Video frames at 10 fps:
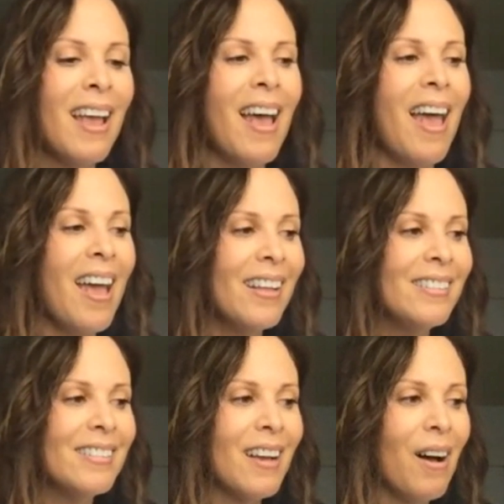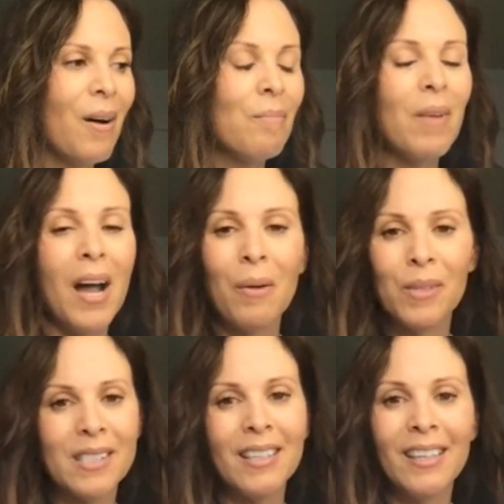and I
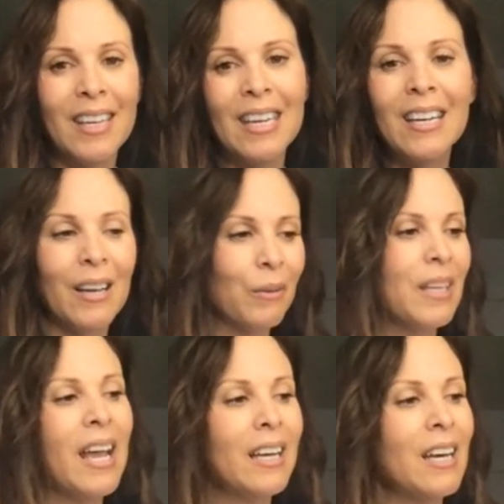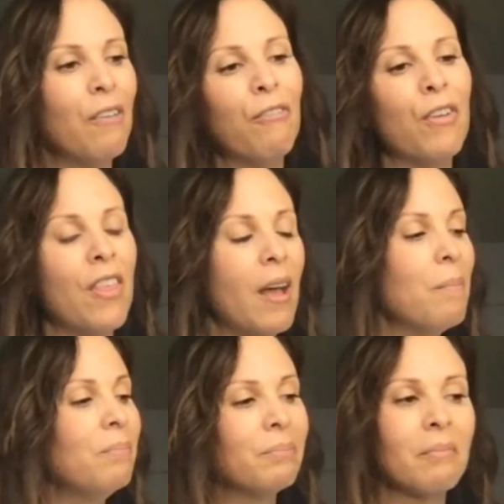wasn't going to eat. I only had enough for
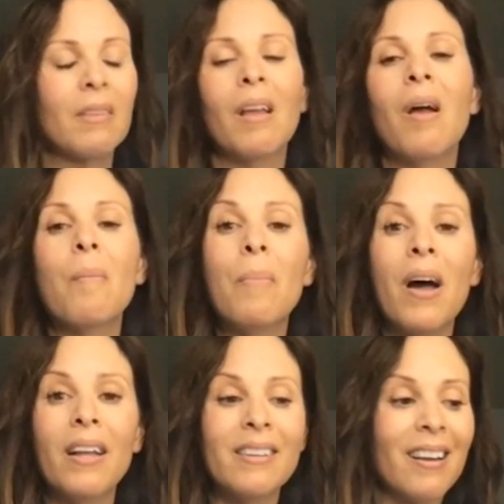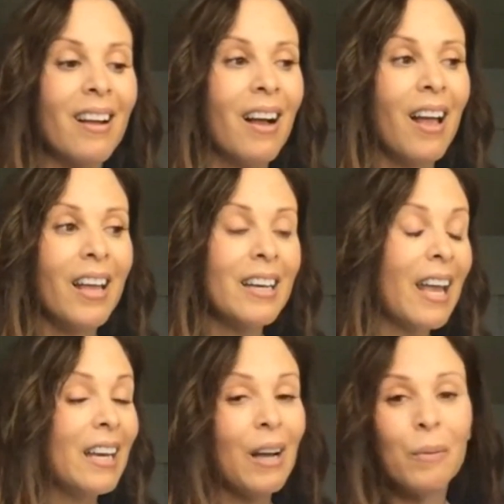them. But
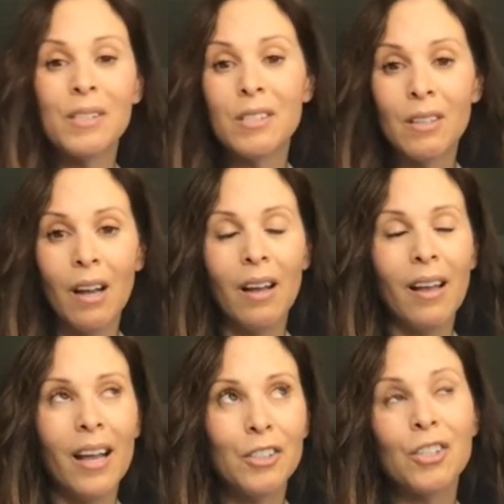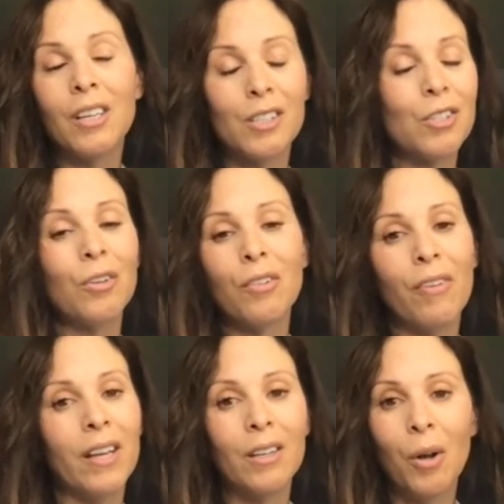and I was actually a
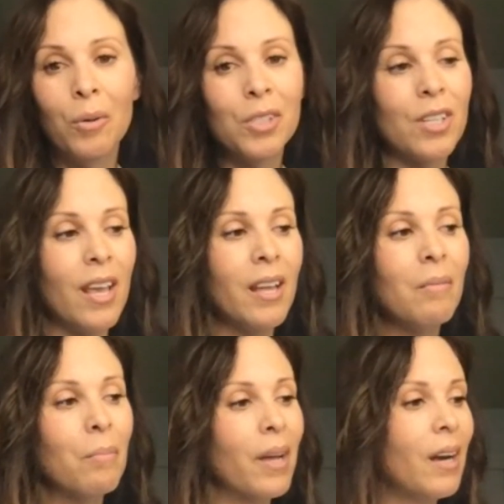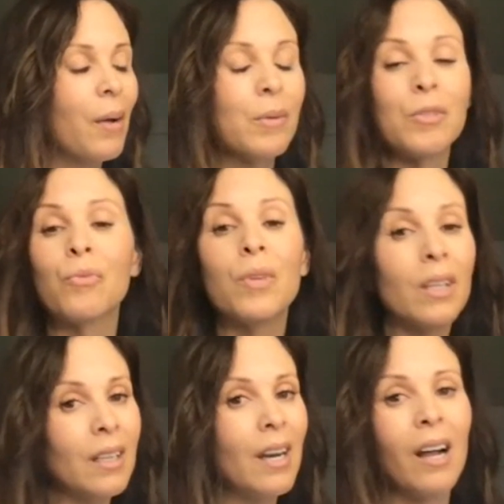certified coach then, but I was
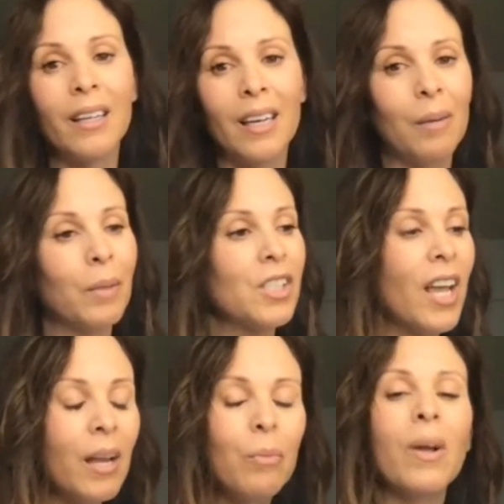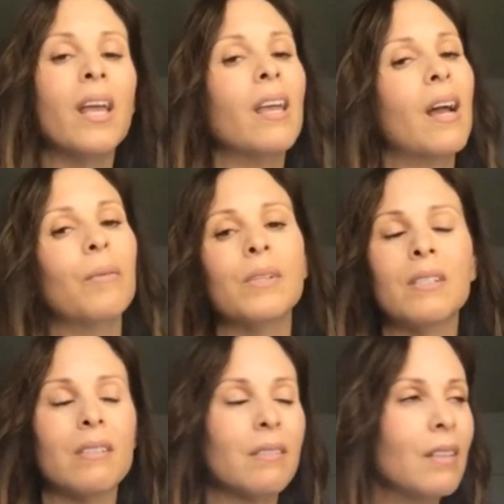really not getting much headway. I was,
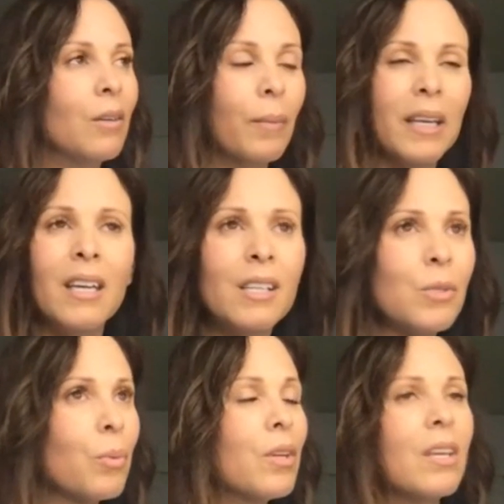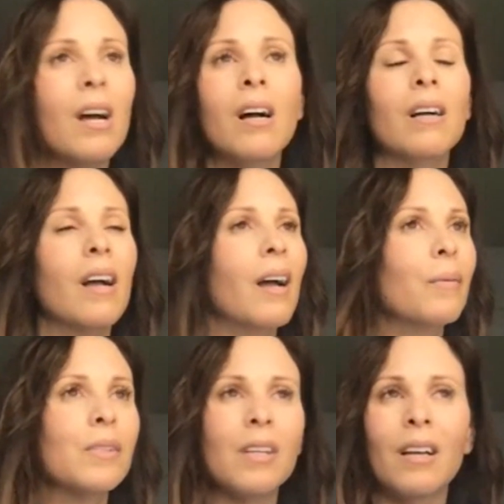my kids were young. I
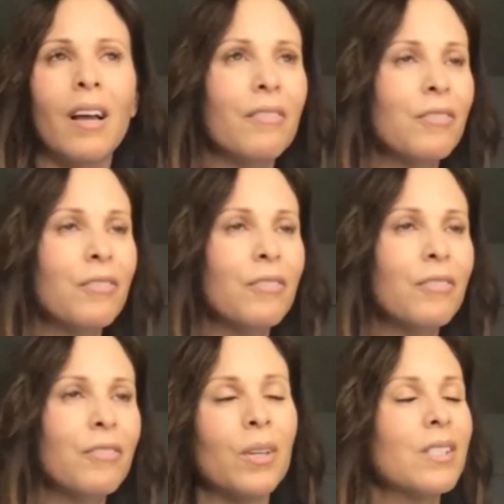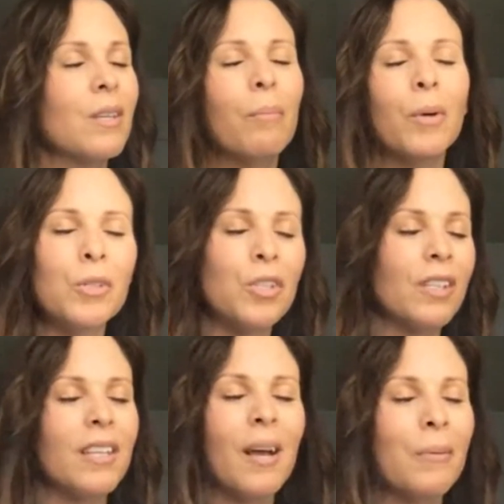was, after a divorce,
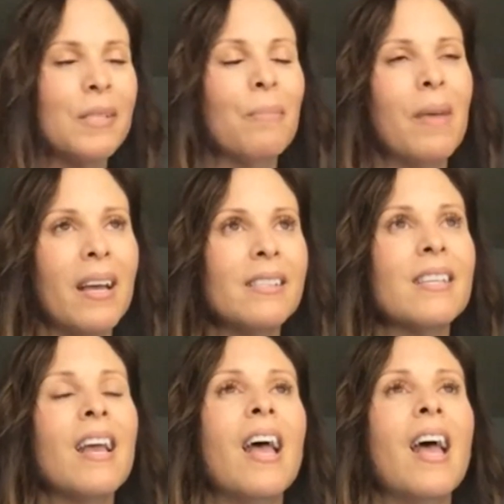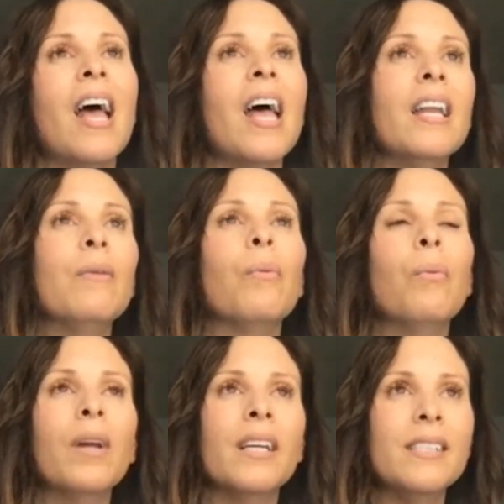emotionally, I was a mess. And
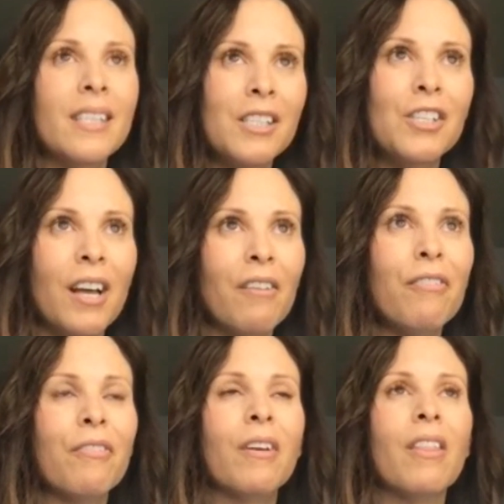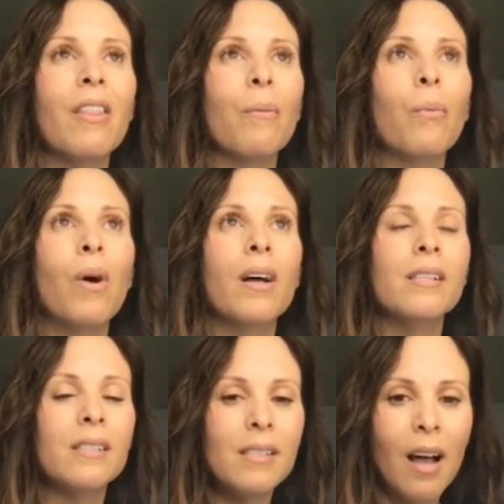what I did, Jeff, was